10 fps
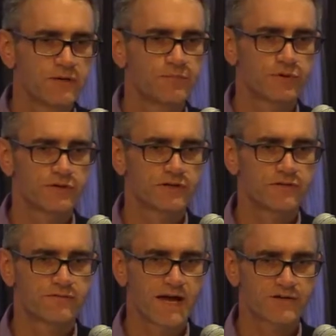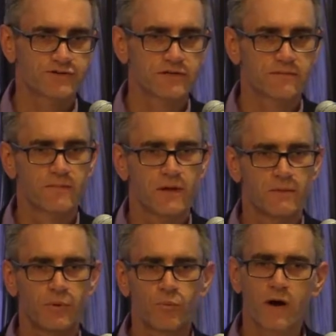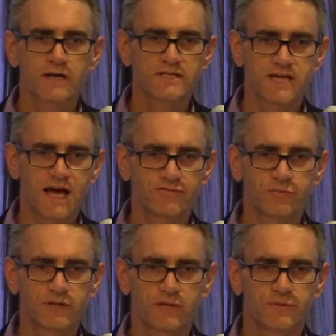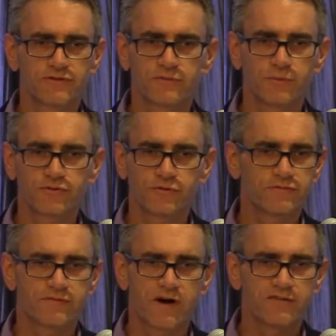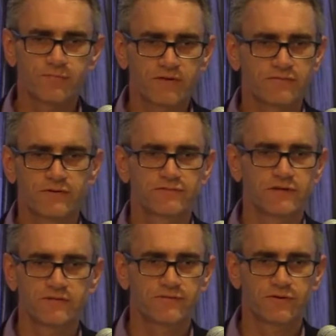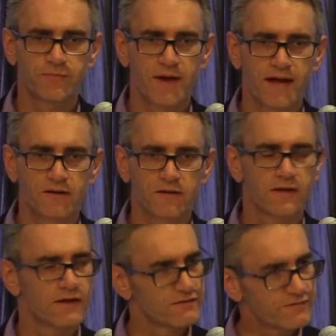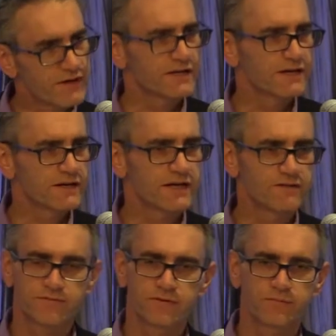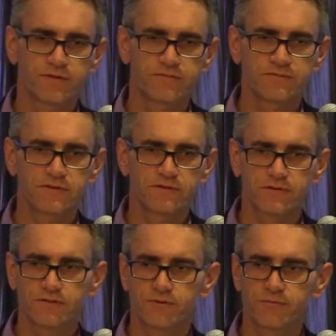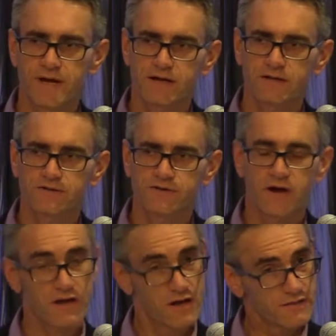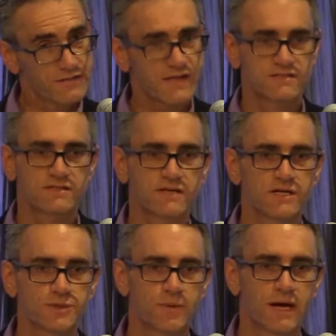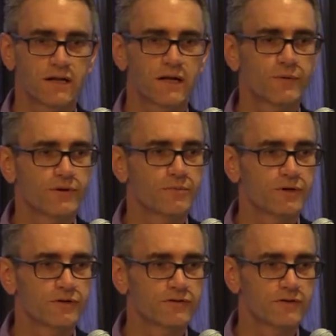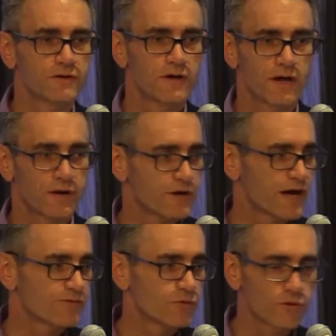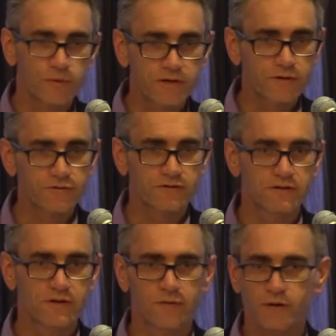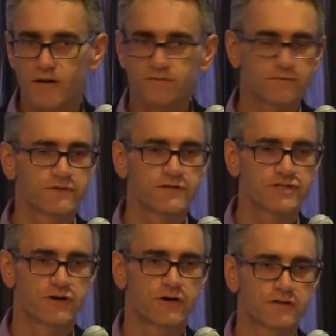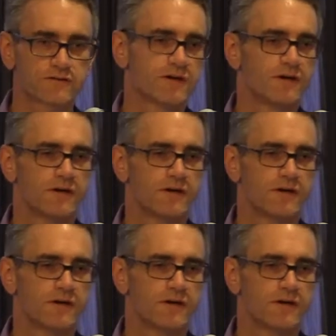and built it in a factory. But why does it have to be limited to a 5 by 15 foot panel? If I can get an 8 foot by 53 foot panel on a truck, that's the size of panel I want to build. And I want to have all the windows in there. I want to have the finish on it.